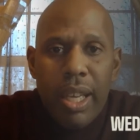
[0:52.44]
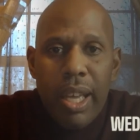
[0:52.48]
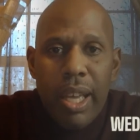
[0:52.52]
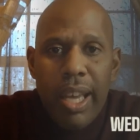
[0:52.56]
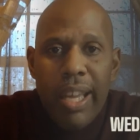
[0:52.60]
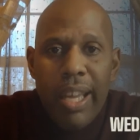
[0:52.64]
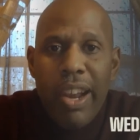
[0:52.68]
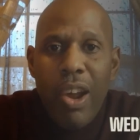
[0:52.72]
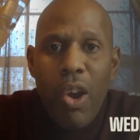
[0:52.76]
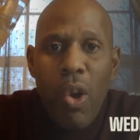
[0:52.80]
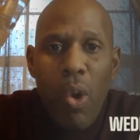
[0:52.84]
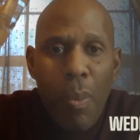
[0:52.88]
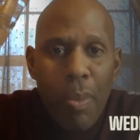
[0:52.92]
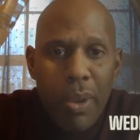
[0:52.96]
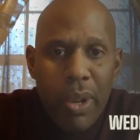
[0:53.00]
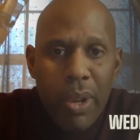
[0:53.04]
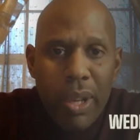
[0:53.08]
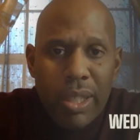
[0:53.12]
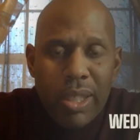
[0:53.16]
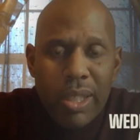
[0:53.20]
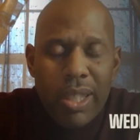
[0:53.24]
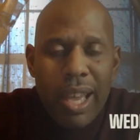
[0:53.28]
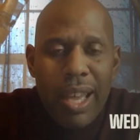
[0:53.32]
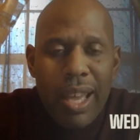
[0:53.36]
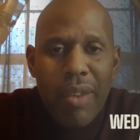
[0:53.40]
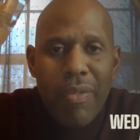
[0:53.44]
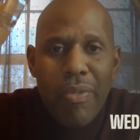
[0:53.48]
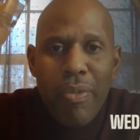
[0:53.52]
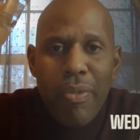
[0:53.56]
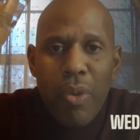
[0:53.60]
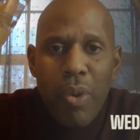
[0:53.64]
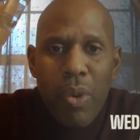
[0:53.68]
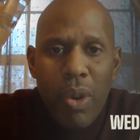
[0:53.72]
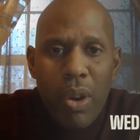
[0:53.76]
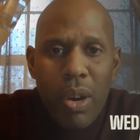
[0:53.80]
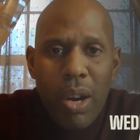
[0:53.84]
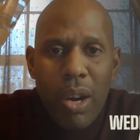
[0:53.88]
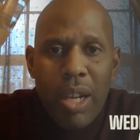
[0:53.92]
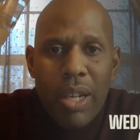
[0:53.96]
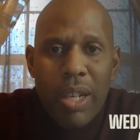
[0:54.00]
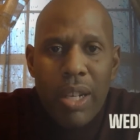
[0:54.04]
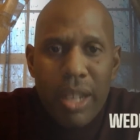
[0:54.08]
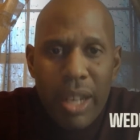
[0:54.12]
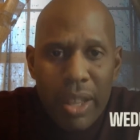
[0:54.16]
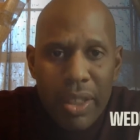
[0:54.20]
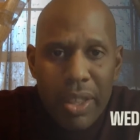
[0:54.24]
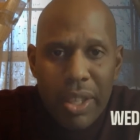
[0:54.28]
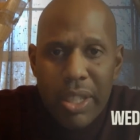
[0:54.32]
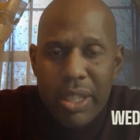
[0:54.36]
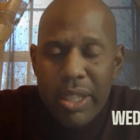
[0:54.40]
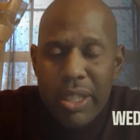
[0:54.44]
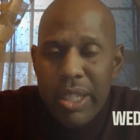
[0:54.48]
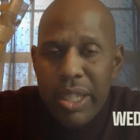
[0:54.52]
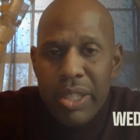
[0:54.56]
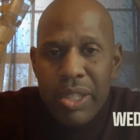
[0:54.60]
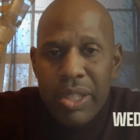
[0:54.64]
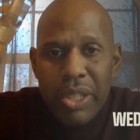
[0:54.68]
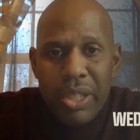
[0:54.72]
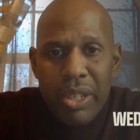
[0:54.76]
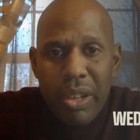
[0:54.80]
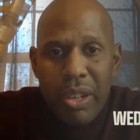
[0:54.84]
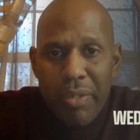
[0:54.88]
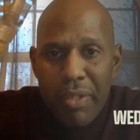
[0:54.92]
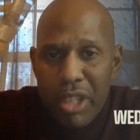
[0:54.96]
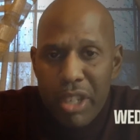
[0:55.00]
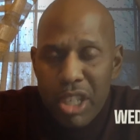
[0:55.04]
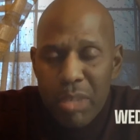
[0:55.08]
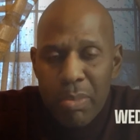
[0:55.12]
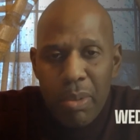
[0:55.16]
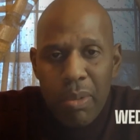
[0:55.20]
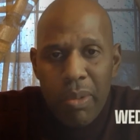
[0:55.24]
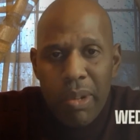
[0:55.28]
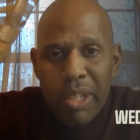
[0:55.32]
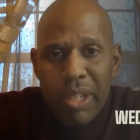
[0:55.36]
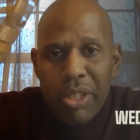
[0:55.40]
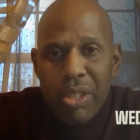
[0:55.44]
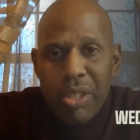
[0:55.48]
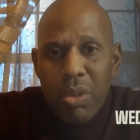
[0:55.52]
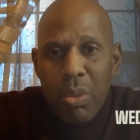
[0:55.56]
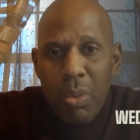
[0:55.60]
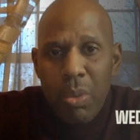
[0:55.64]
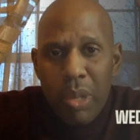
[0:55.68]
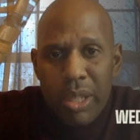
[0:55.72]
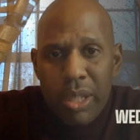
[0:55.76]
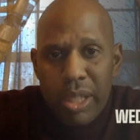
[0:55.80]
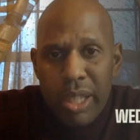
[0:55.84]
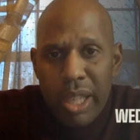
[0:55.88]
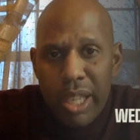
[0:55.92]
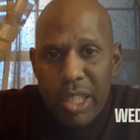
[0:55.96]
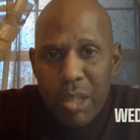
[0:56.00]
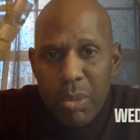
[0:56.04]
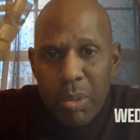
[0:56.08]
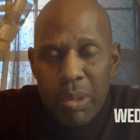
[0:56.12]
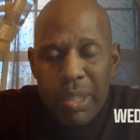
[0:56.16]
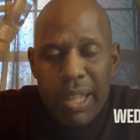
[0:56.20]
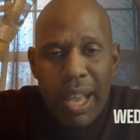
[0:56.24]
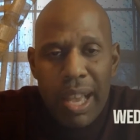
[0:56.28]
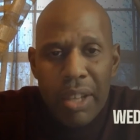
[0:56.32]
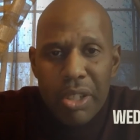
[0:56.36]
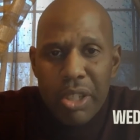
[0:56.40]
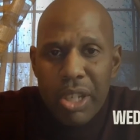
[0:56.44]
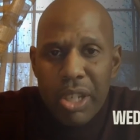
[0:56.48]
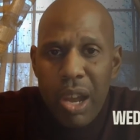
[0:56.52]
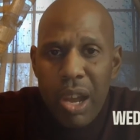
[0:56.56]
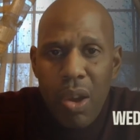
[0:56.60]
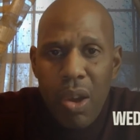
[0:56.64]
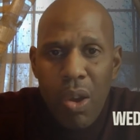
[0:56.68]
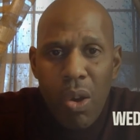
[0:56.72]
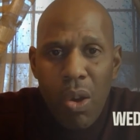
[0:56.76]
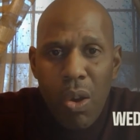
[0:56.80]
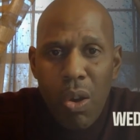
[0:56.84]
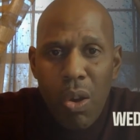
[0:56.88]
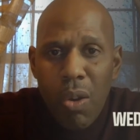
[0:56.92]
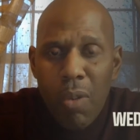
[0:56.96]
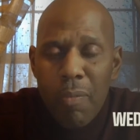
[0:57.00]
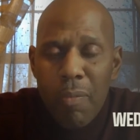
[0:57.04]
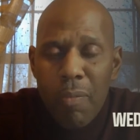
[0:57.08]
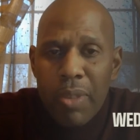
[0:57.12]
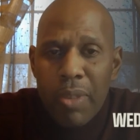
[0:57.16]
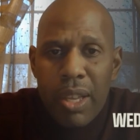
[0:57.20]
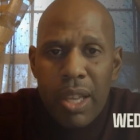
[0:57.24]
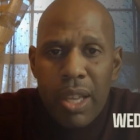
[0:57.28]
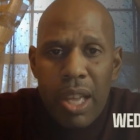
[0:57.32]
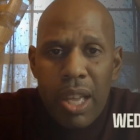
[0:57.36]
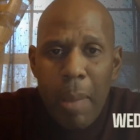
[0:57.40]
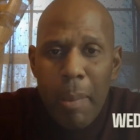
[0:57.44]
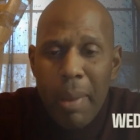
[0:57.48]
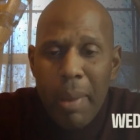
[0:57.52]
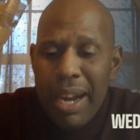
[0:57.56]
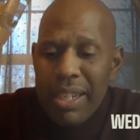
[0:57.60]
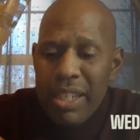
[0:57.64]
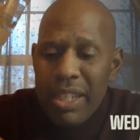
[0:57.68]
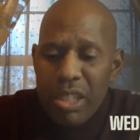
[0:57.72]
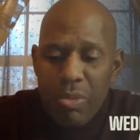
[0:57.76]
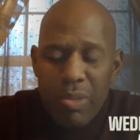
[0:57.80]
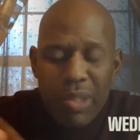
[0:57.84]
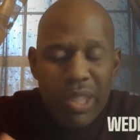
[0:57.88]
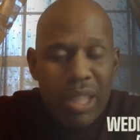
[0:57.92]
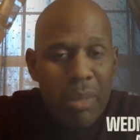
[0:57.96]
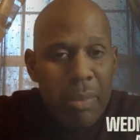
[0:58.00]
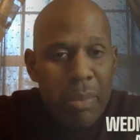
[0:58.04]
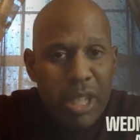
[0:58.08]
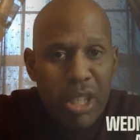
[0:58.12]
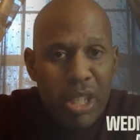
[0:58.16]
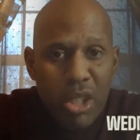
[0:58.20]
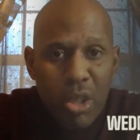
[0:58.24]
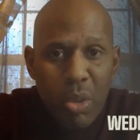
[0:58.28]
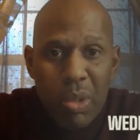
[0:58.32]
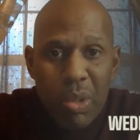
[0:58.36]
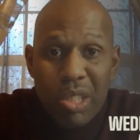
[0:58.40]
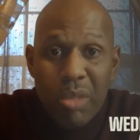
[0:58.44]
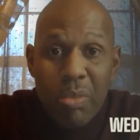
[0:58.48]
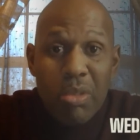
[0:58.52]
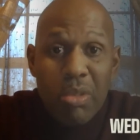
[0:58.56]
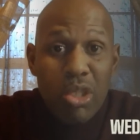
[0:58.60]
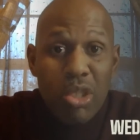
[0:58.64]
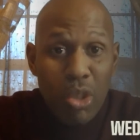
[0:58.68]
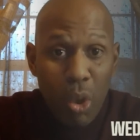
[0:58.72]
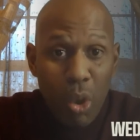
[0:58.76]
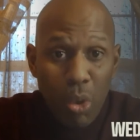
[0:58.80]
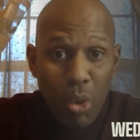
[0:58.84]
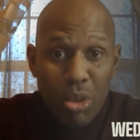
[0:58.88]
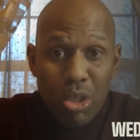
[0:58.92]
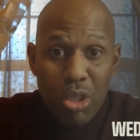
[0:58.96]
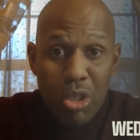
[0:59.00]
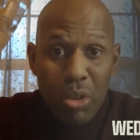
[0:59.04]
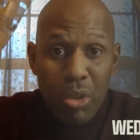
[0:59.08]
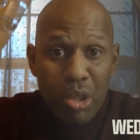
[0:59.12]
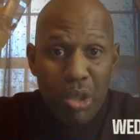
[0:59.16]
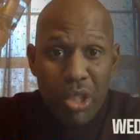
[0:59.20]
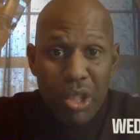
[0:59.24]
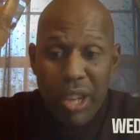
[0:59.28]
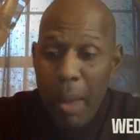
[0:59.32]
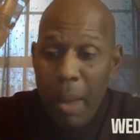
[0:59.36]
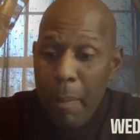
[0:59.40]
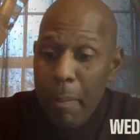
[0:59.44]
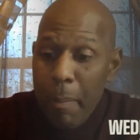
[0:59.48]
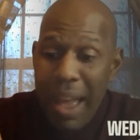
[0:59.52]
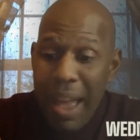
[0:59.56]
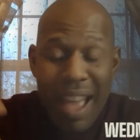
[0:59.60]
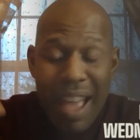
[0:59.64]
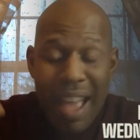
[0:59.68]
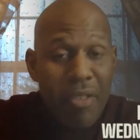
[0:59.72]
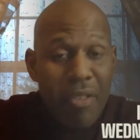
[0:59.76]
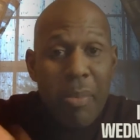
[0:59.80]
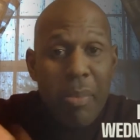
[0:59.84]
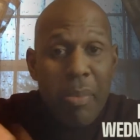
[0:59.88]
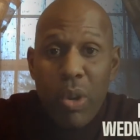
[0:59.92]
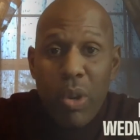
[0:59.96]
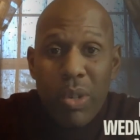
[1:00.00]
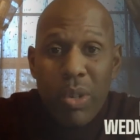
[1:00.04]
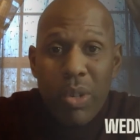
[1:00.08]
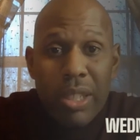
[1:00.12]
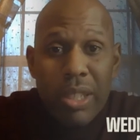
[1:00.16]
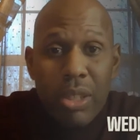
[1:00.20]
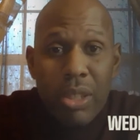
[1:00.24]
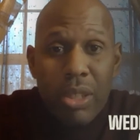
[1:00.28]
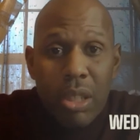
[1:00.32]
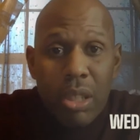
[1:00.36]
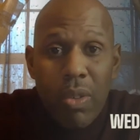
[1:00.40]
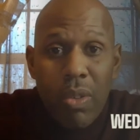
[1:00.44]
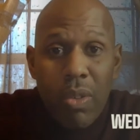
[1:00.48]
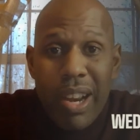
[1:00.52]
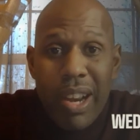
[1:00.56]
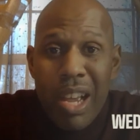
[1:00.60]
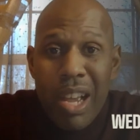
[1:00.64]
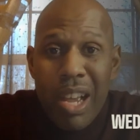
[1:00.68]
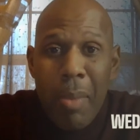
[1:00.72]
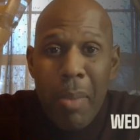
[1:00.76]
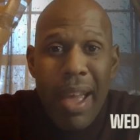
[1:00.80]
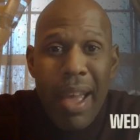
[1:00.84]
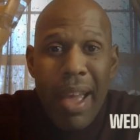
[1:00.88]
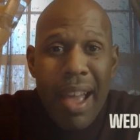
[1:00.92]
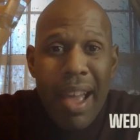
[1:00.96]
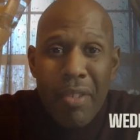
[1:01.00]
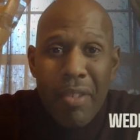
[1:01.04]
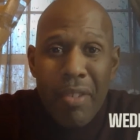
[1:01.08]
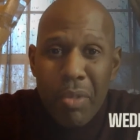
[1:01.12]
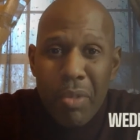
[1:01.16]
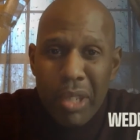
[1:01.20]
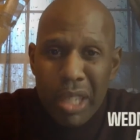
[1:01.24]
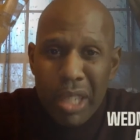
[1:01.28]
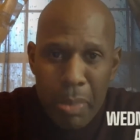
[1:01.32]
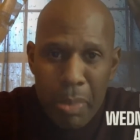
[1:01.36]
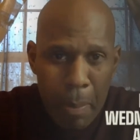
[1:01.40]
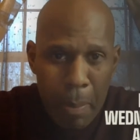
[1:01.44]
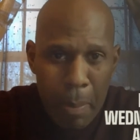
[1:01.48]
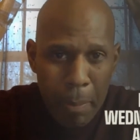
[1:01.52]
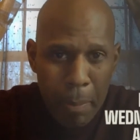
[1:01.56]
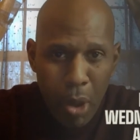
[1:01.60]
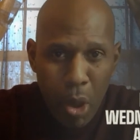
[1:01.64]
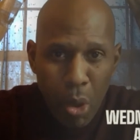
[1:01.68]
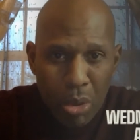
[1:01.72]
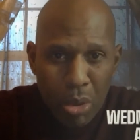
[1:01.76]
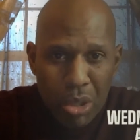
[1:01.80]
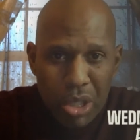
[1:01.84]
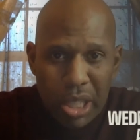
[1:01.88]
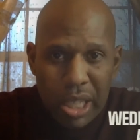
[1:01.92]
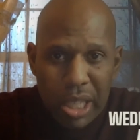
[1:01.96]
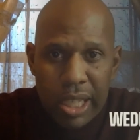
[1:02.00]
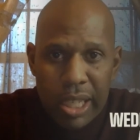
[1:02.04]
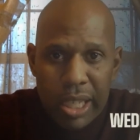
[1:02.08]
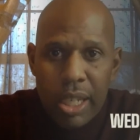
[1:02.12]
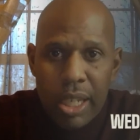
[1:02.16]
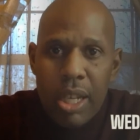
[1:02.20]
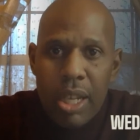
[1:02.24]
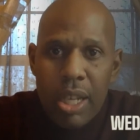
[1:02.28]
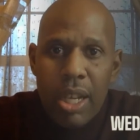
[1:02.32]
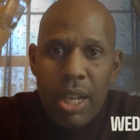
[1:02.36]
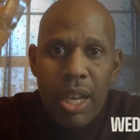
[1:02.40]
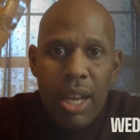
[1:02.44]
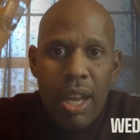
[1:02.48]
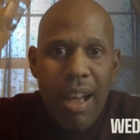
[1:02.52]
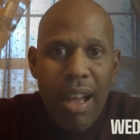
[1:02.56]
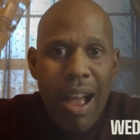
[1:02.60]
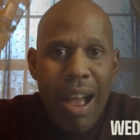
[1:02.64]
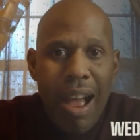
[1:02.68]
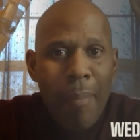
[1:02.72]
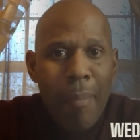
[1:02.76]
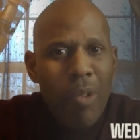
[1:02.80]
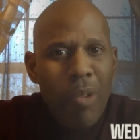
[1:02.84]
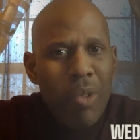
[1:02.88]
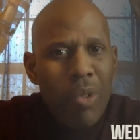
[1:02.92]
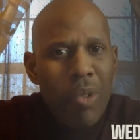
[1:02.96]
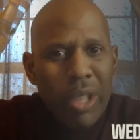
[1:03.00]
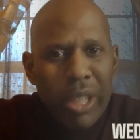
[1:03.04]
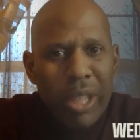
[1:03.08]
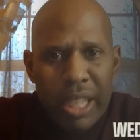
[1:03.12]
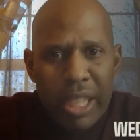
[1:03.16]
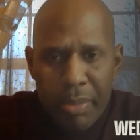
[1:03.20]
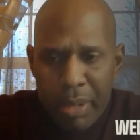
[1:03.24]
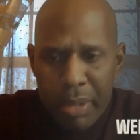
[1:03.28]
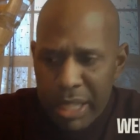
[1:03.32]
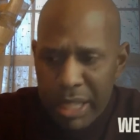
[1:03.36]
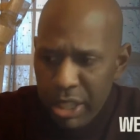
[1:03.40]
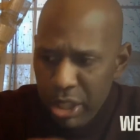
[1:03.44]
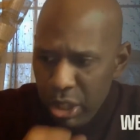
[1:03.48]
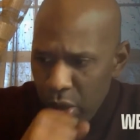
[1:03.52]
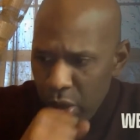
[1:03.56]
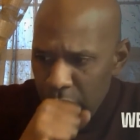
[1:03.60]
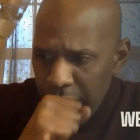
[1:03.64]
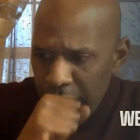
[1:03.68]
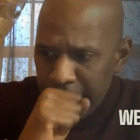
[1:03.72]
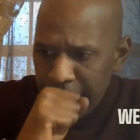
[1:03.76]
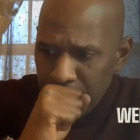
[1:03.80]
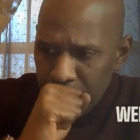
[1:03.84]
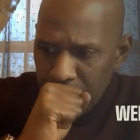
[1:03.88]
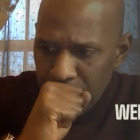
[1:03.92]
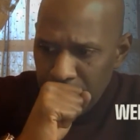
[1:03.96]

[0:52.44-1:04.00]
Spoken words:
and I hope you're excited for another edition of Inspirational Wednesdays with Algernon Hall. And I just really been doing some soul searching. I haven't been on Instagram. I haven't really been posting. I've really been doing